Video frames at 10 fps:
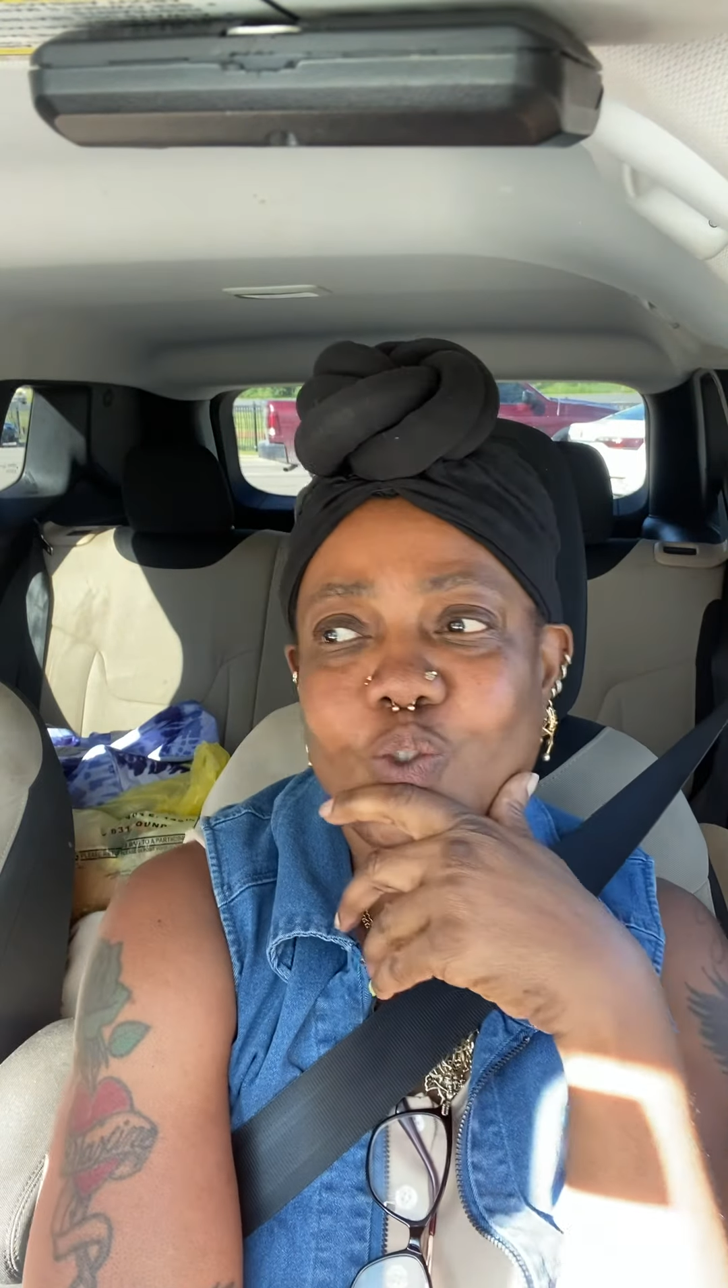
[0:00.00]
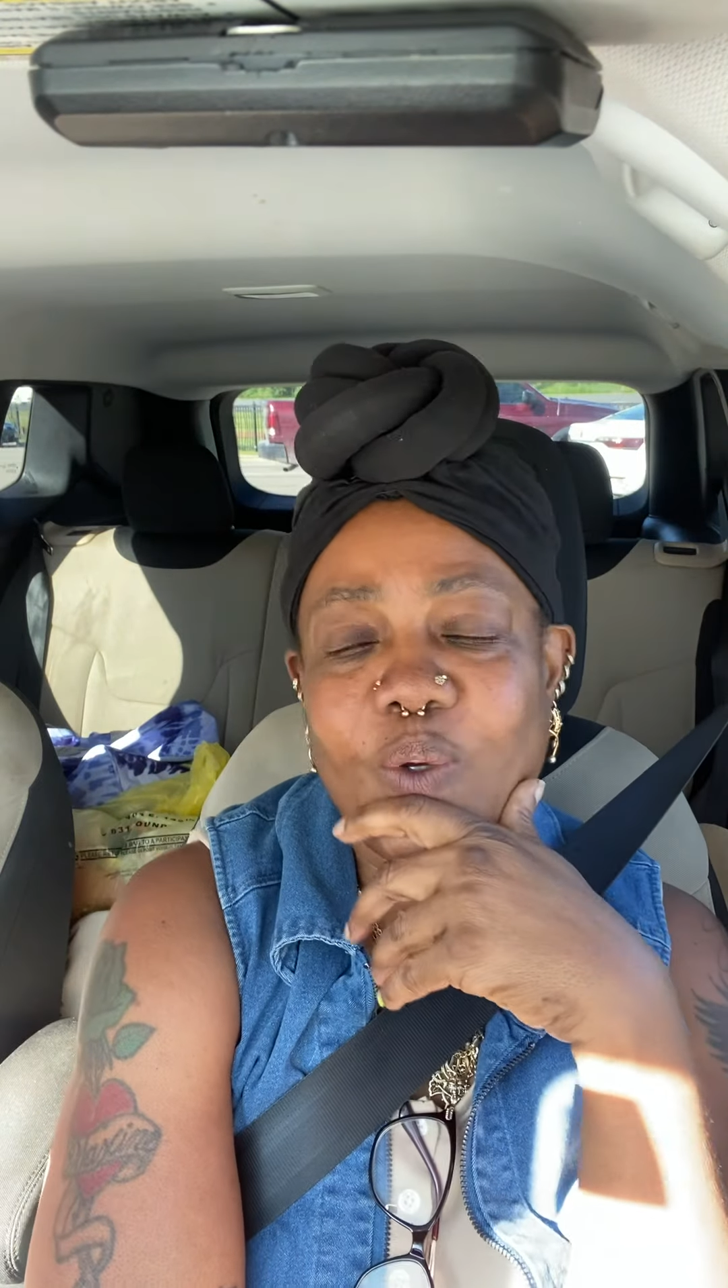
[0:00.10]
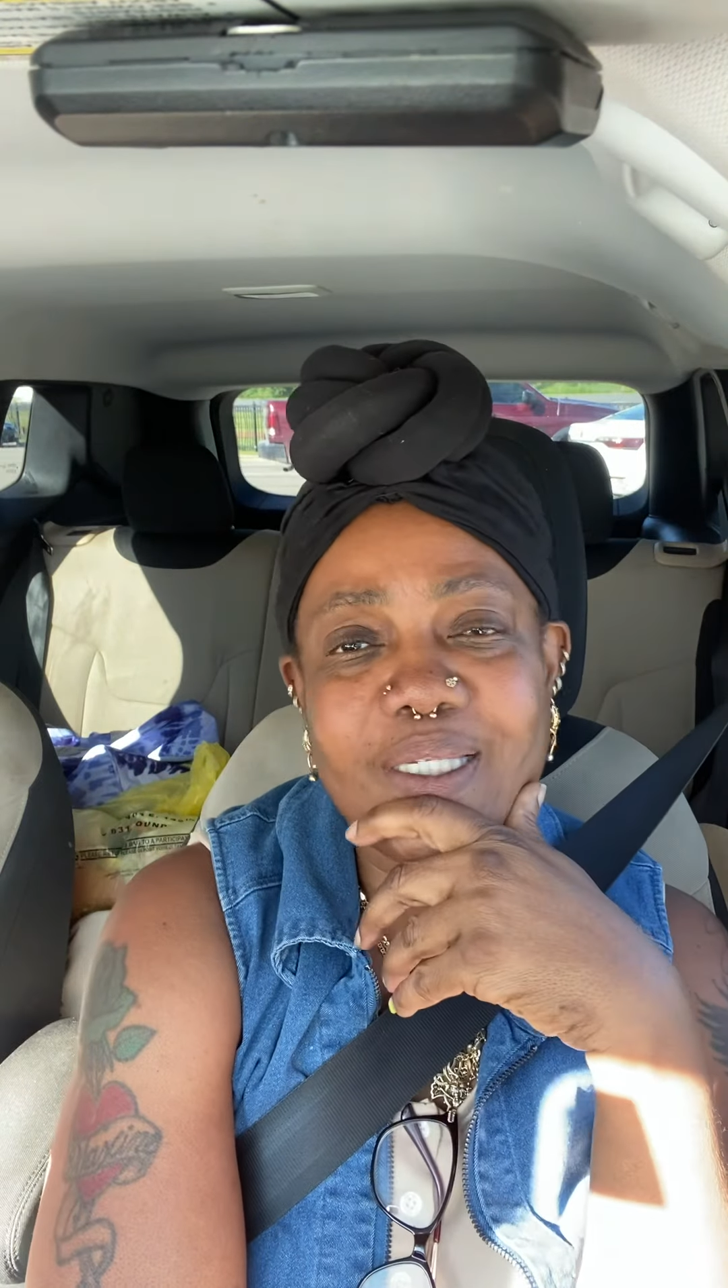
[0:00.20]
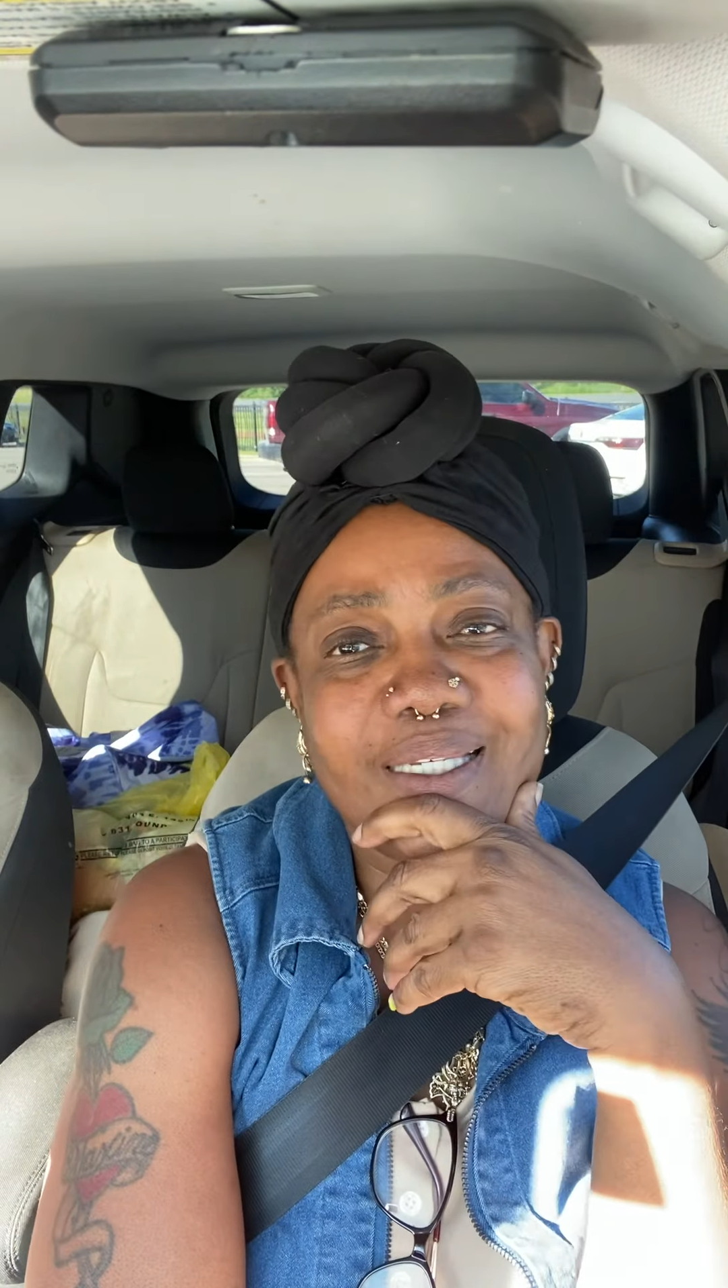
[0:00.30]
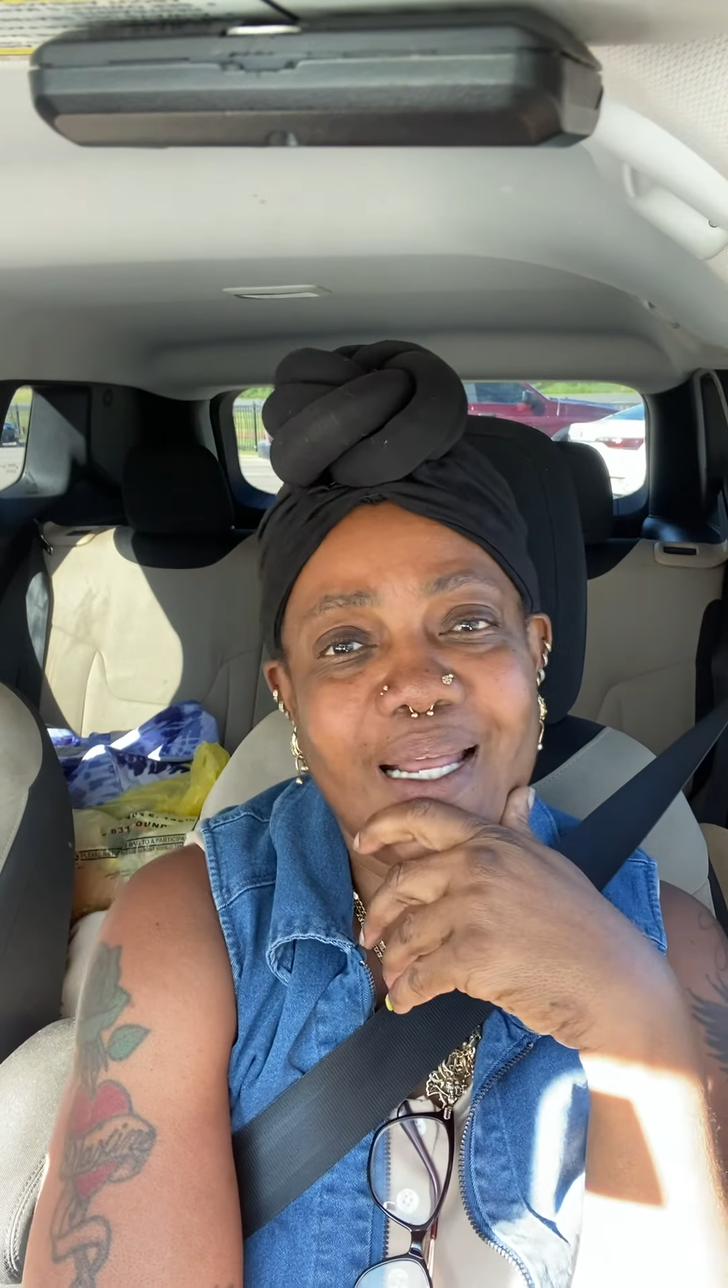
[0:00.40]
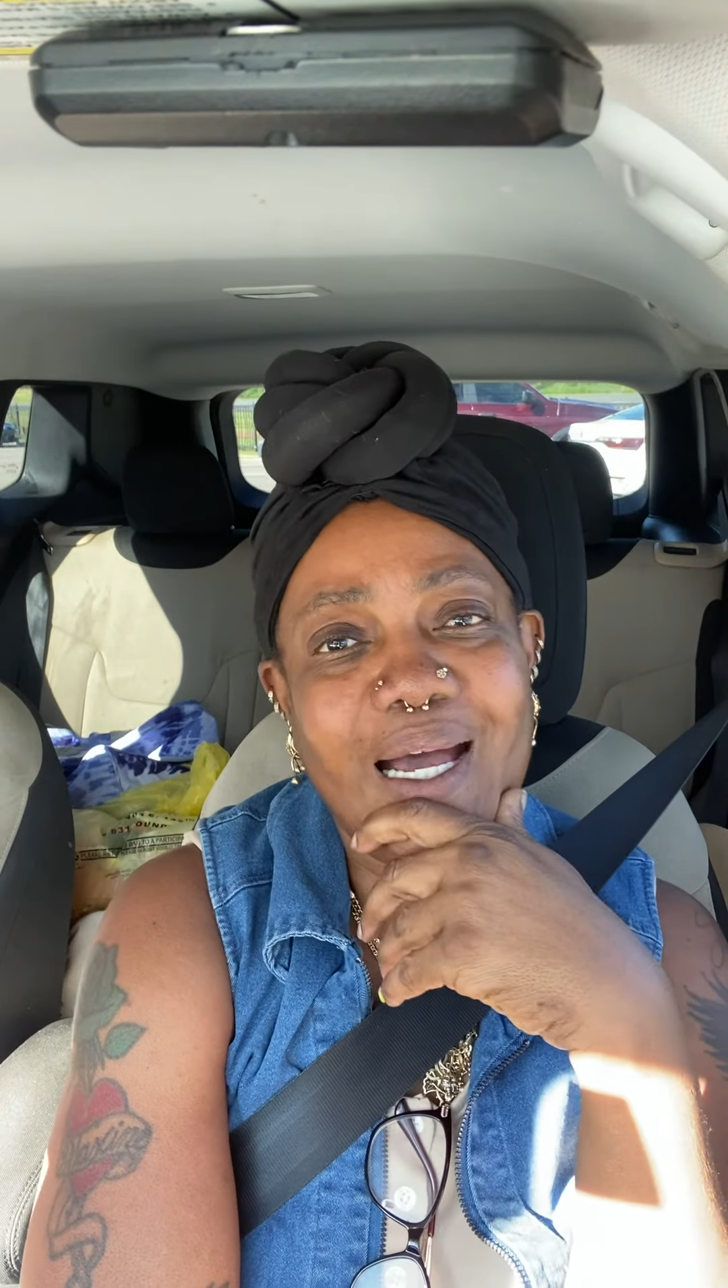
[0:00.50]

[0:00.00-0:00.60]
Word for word: twenty dollar